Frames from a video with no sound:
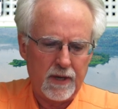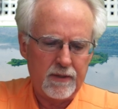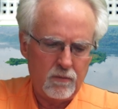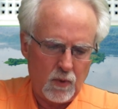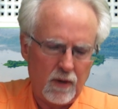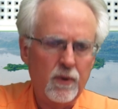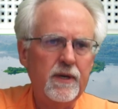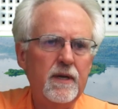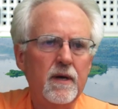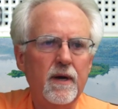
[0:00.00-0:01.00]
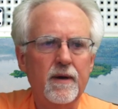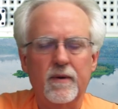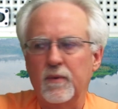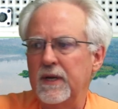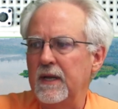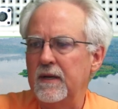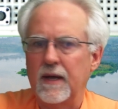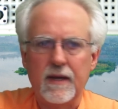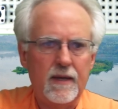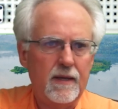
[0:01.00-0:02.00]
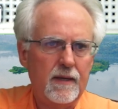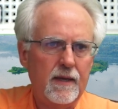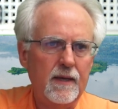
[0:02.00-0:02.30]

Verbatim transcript: button? Well, we need a we need a